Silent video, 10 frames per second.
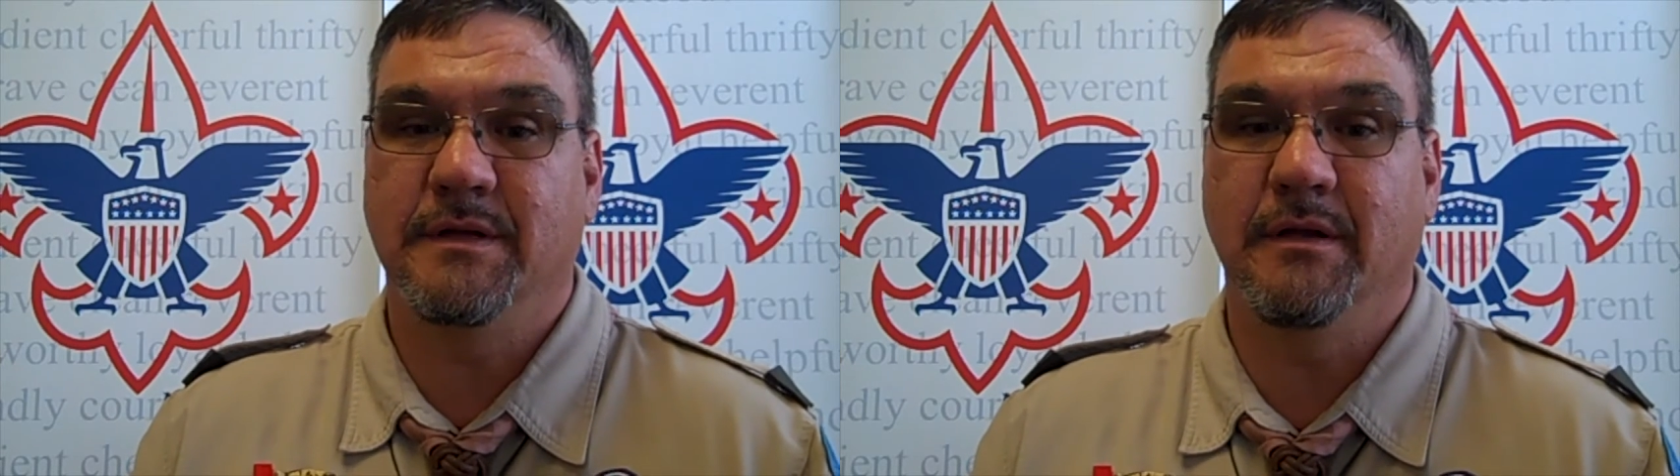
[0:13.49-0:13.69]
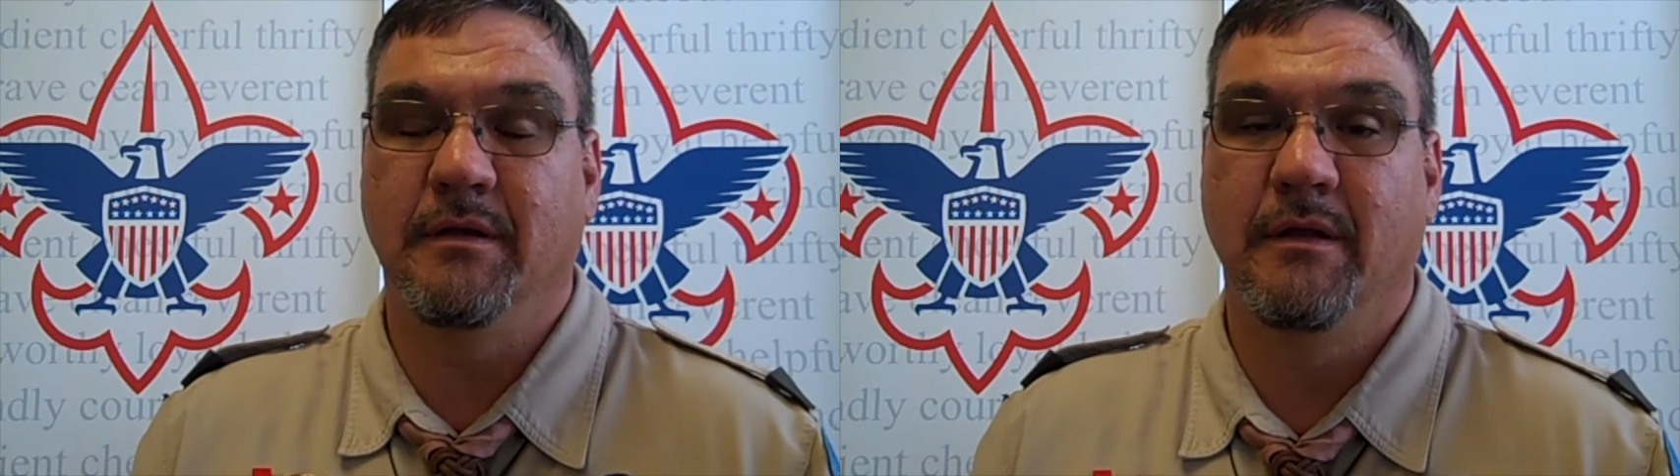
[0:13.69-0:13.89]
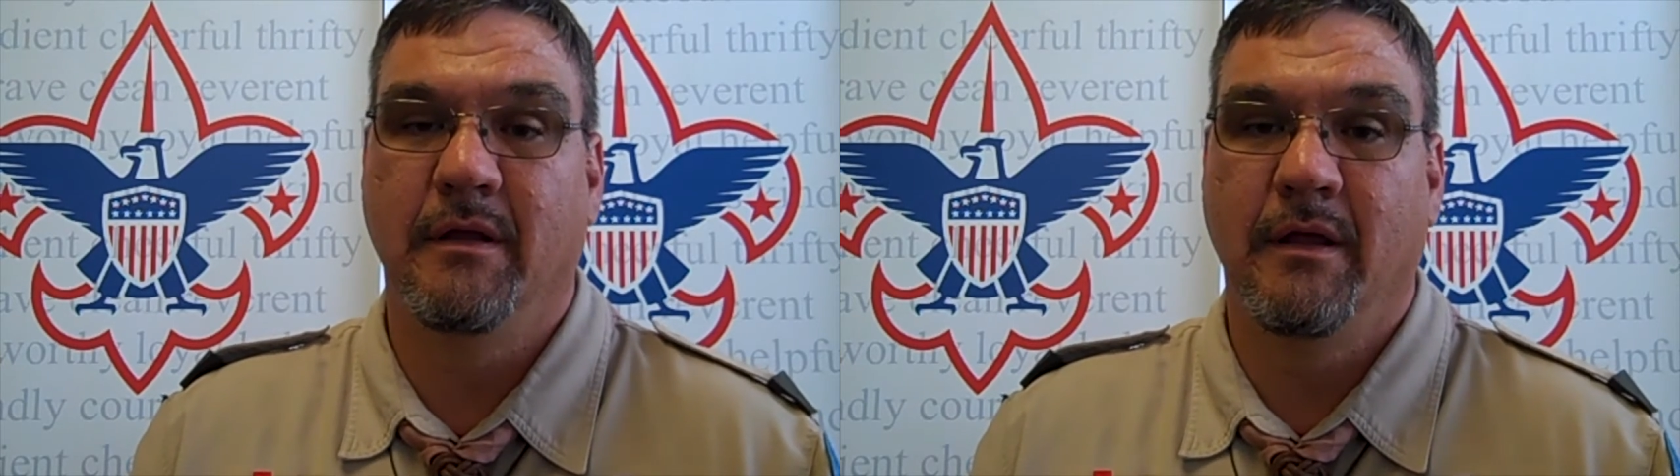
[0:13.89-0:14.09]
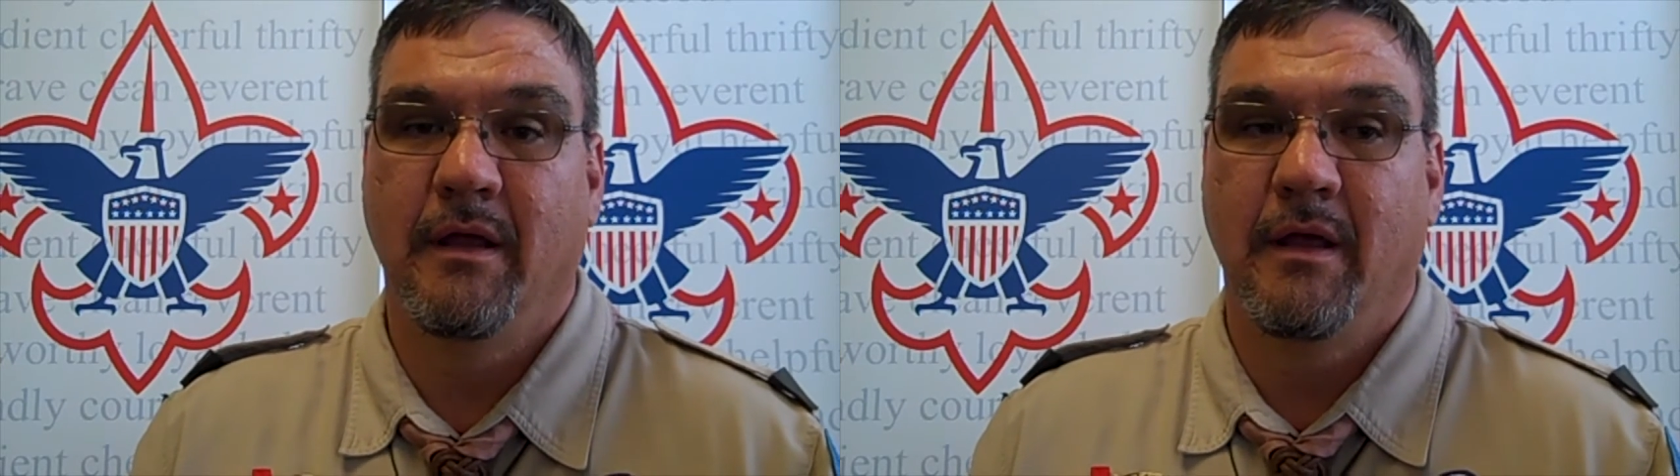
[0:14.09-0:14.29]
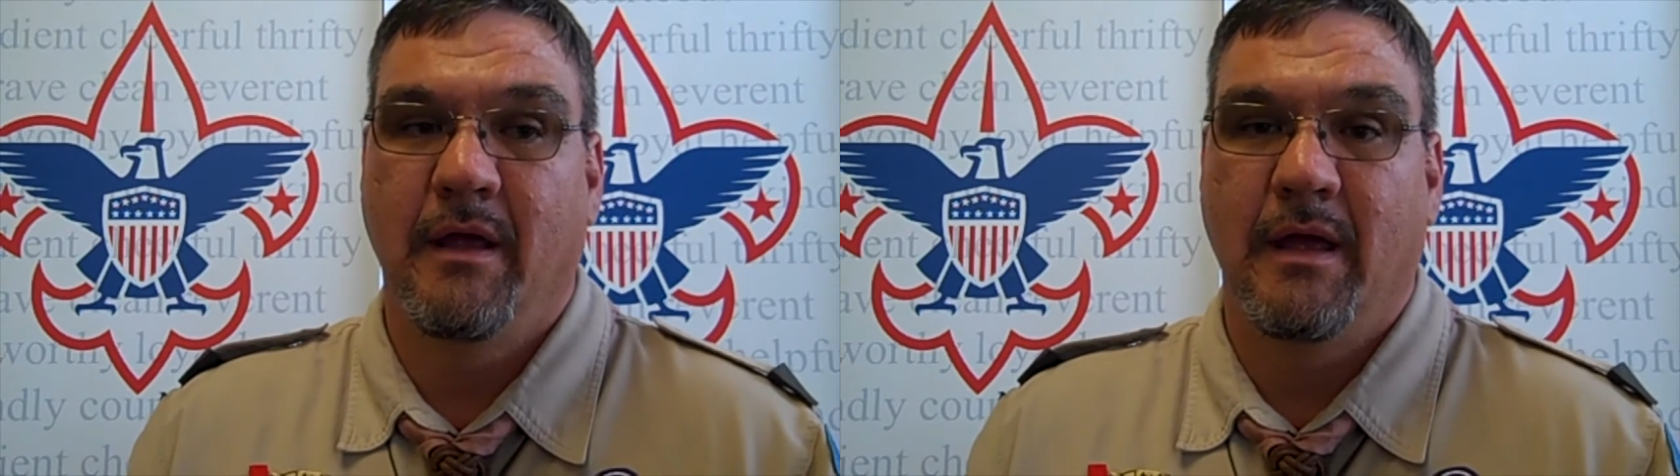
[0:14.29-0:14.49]
And
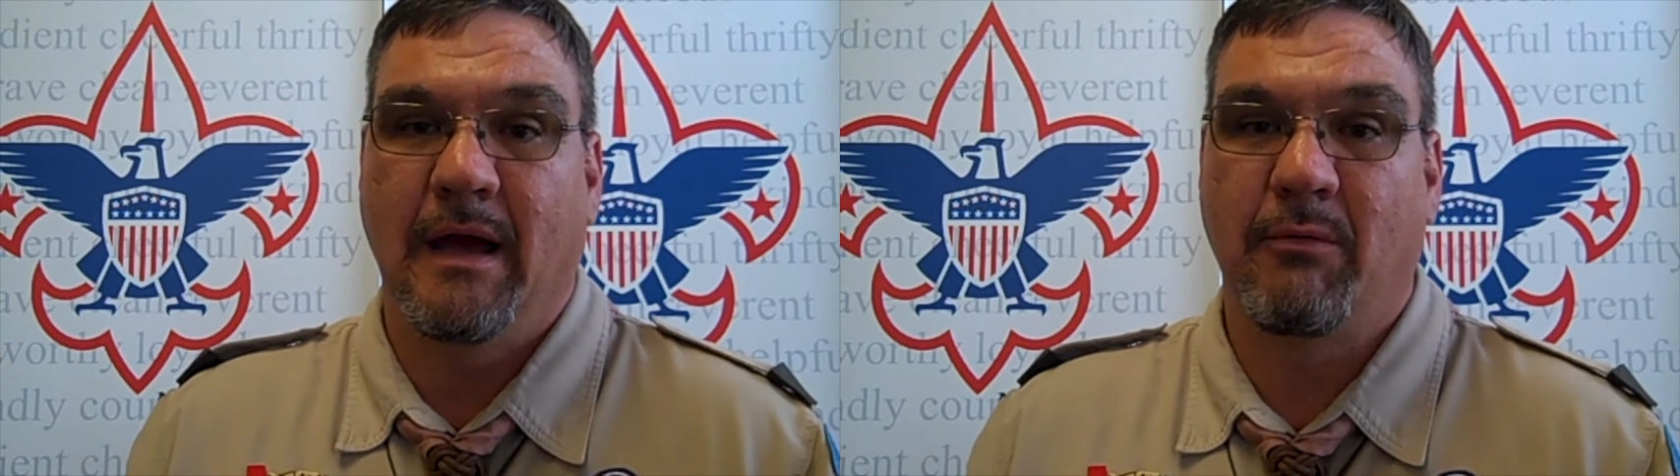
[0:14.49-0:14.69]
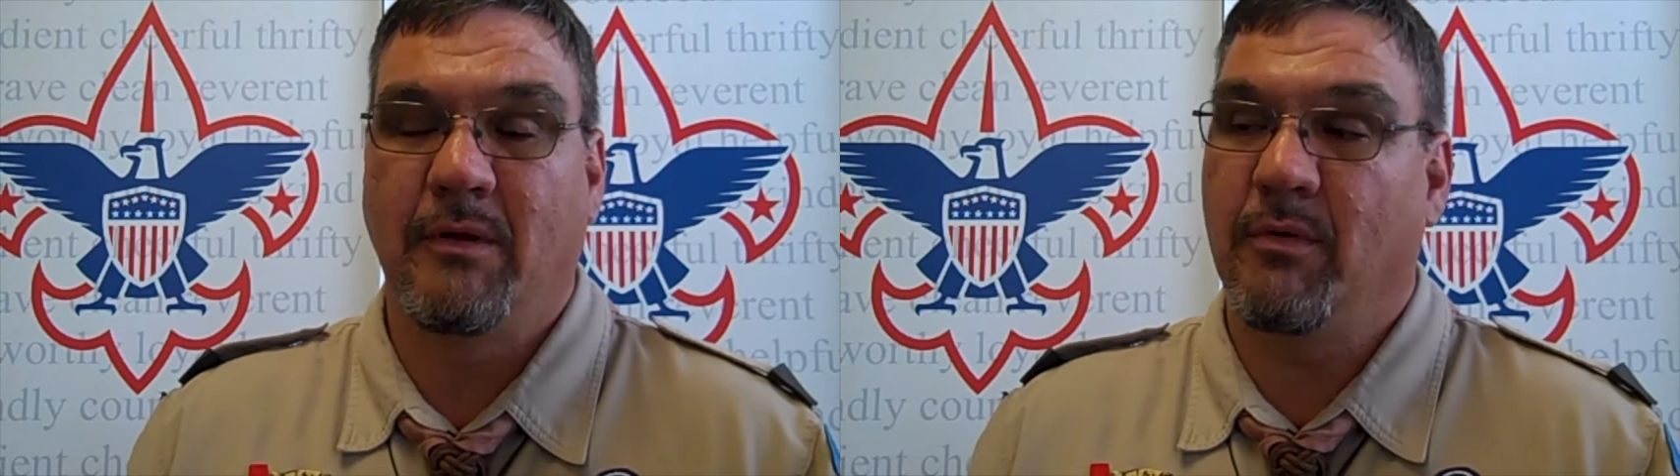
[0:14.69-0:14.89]
I really